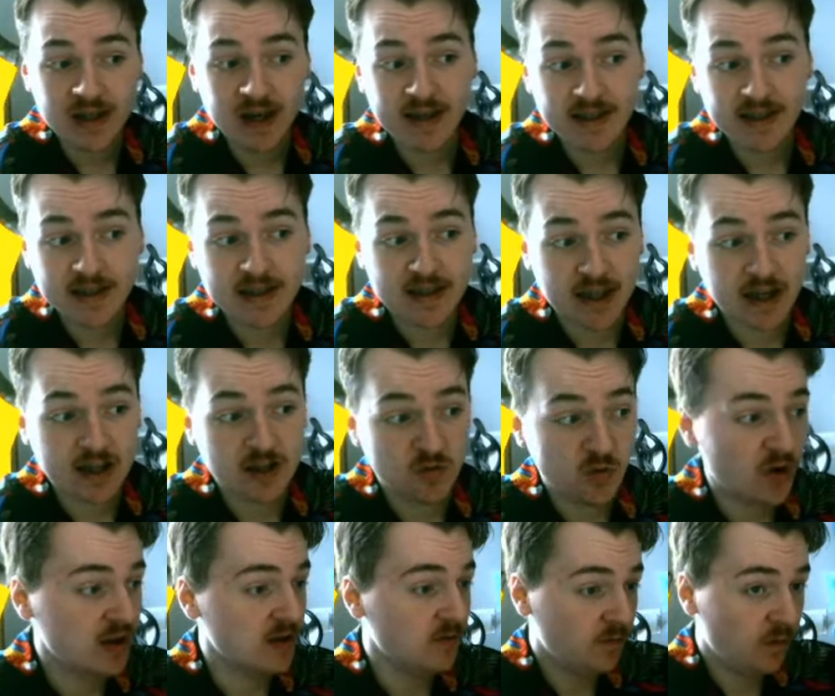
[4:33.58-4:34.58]
nice is that
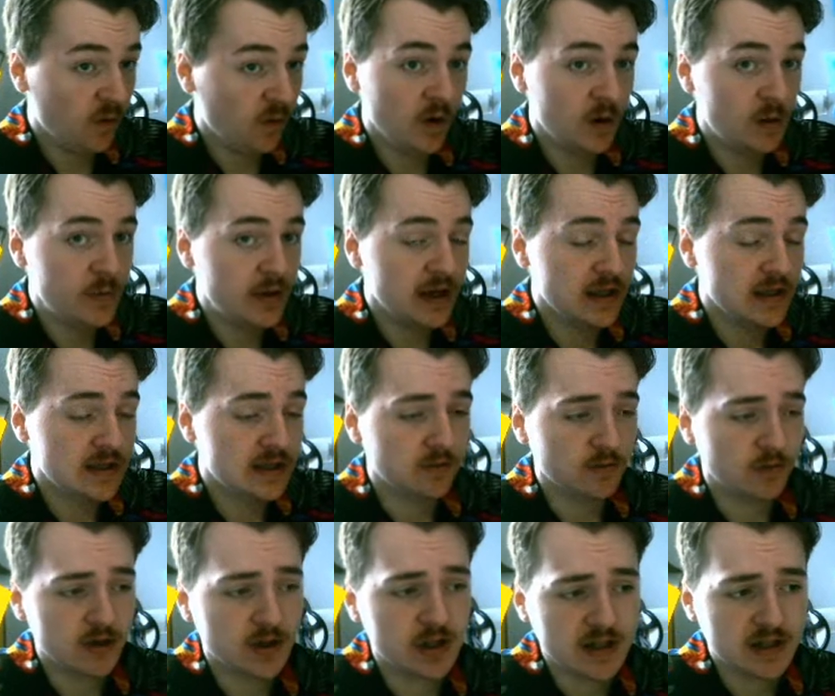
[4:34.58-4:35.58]
24 means that
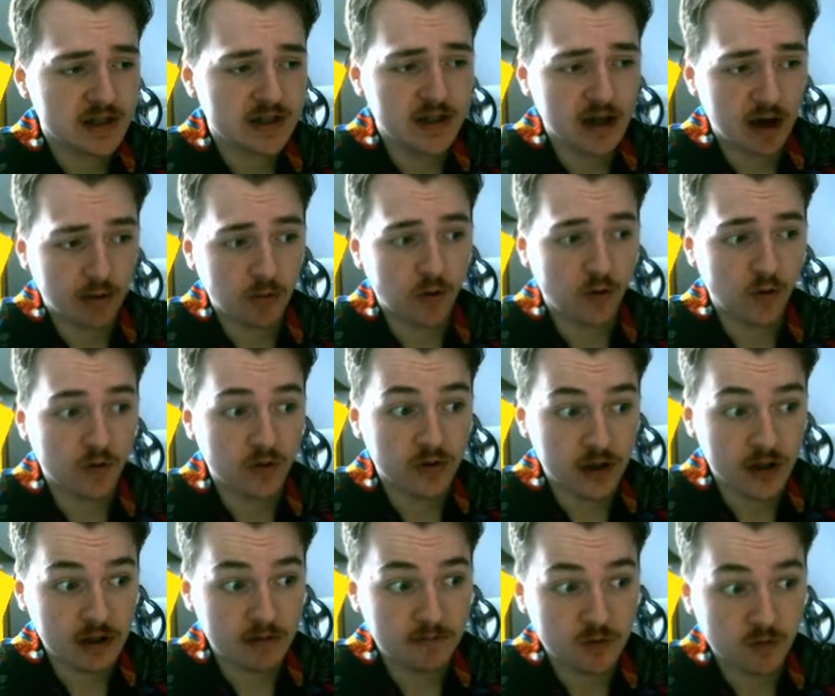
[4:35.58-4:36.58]
we just double
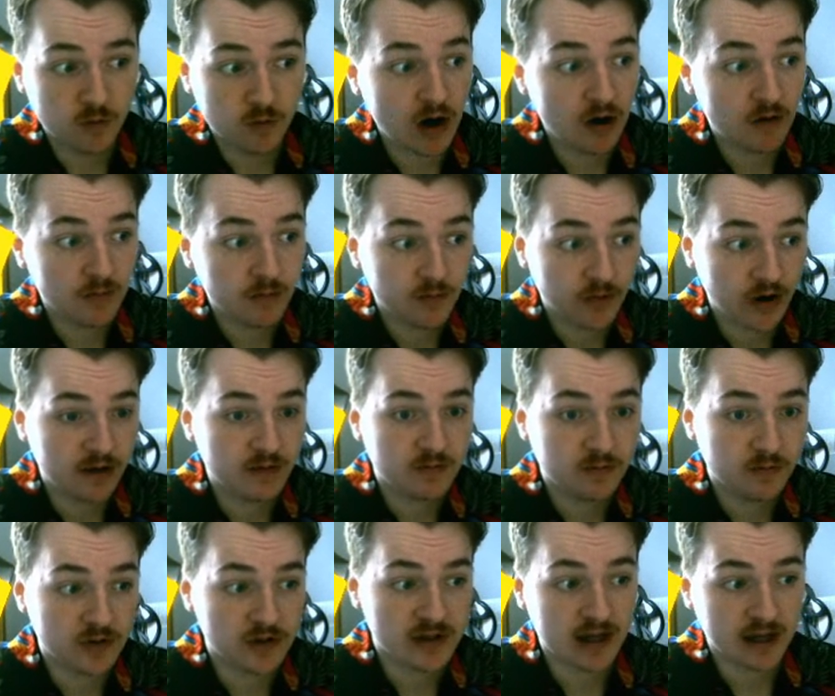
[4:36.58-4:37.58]
the 12 frames
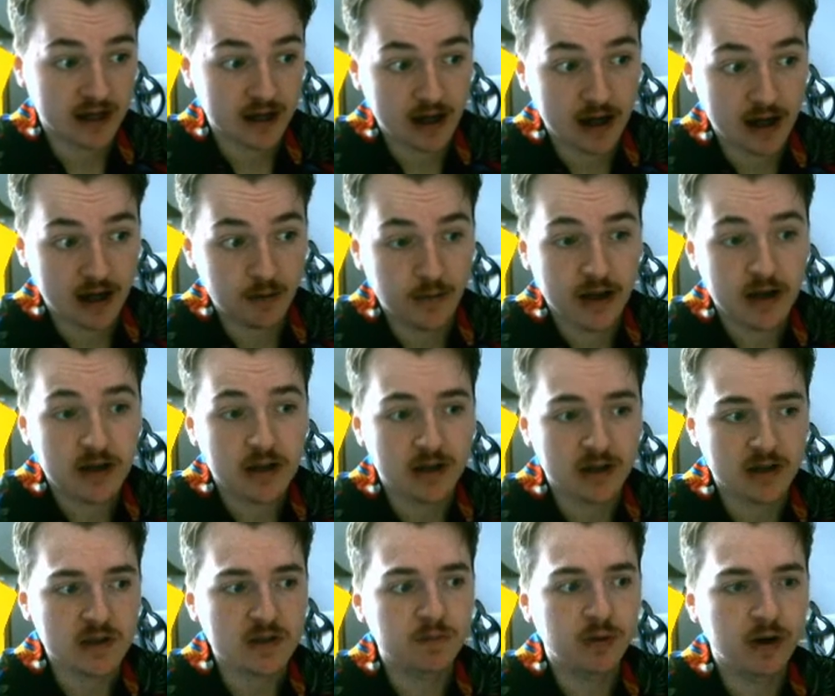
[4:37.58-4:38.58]
per second animations.